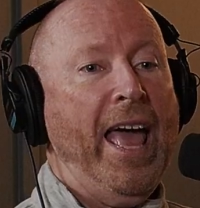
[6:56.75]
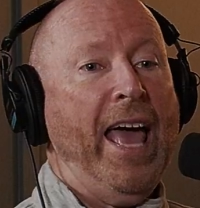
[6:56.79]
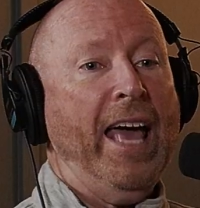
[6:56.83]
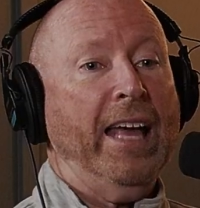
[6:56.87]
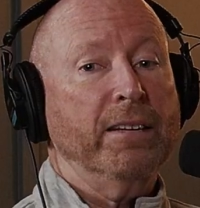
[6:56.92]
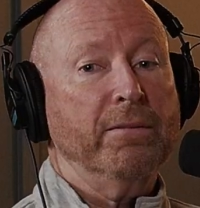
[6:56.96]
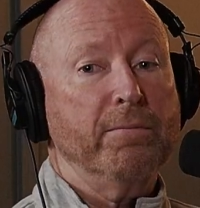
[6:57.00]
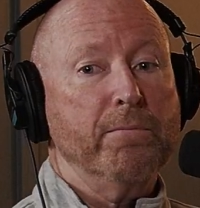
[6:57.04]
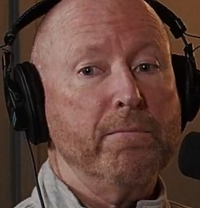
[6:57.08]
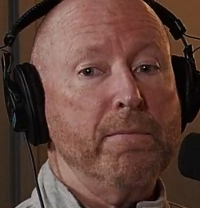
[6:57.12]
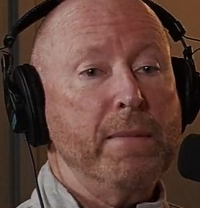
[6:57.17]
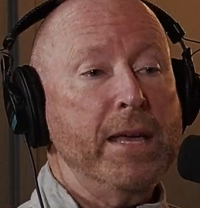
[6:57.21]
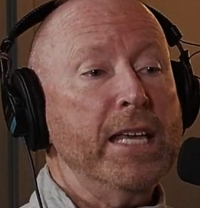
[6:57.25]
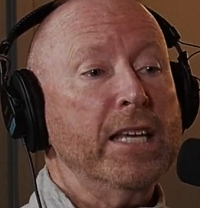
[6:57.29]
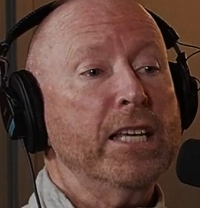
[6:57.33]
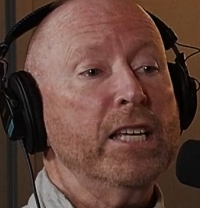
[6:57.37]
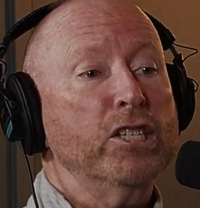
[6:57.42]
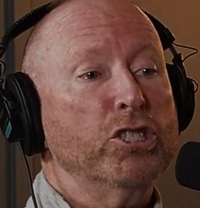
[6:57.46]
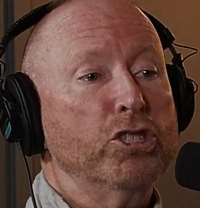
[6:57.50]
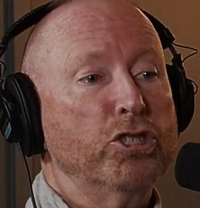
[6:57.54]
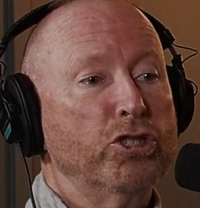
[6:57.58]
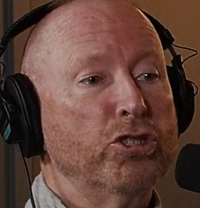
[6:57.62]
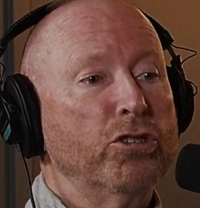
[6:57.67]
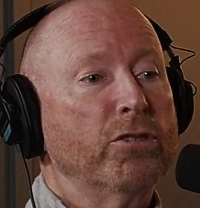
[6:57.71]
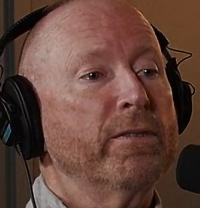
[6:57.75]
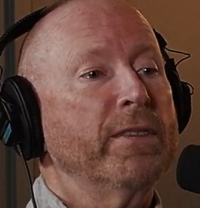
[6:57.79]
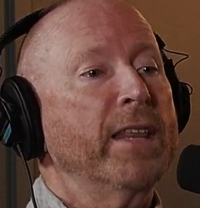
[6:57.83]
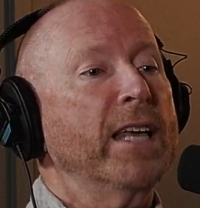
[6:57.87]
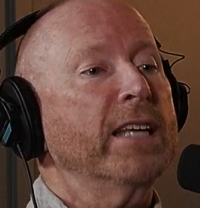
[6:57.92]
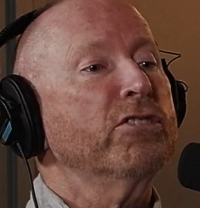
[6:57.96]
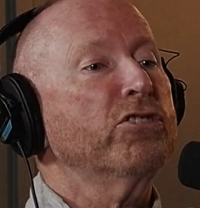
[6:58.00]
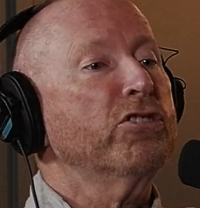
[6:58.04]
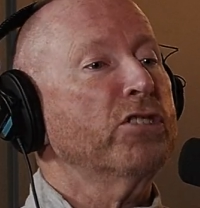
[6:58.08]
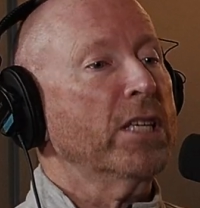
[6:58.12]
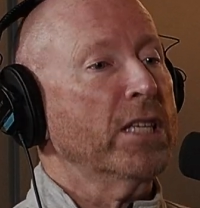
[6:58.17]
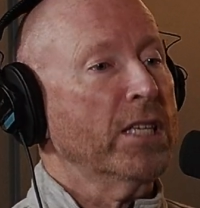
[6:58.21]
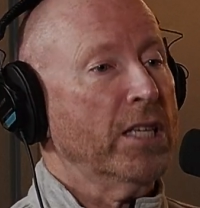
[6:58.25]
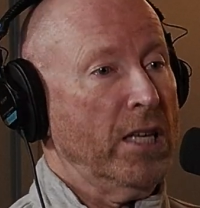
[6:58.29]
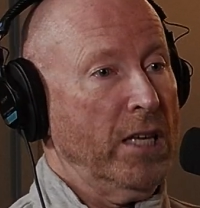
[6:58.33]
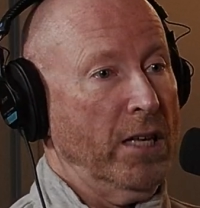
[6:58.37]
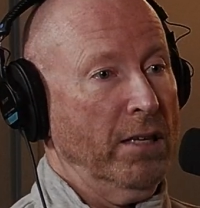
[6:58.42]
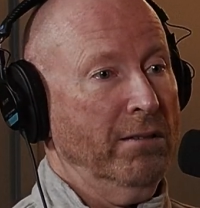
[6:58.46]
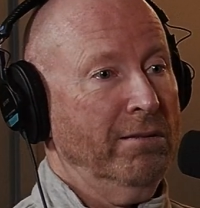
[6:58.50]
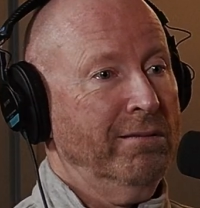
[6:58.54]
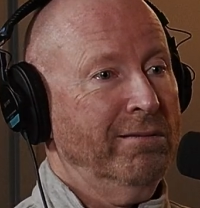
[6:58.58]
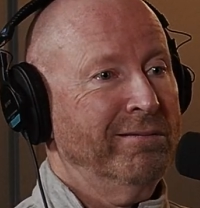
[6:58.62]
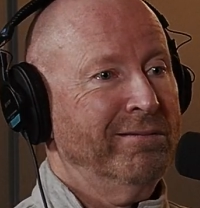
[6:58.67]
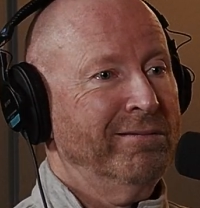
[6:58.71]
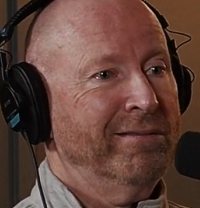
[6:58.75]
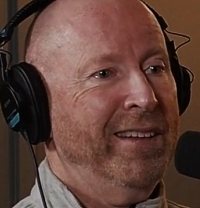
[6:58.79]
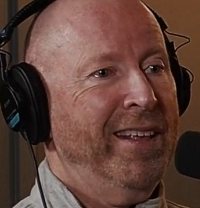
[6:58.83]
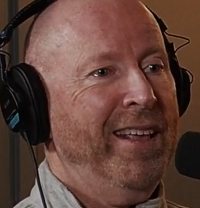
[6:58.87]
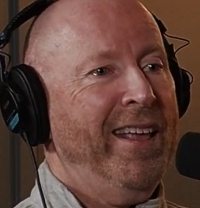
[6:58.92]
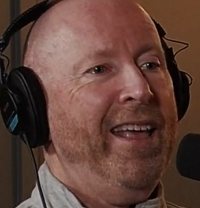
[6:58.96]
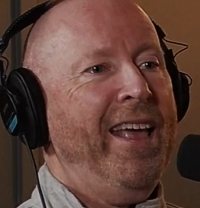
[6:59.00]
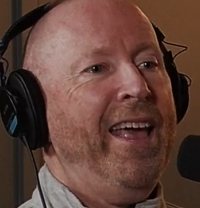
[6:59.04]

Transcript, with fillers: and making sure they sink in. Yeah.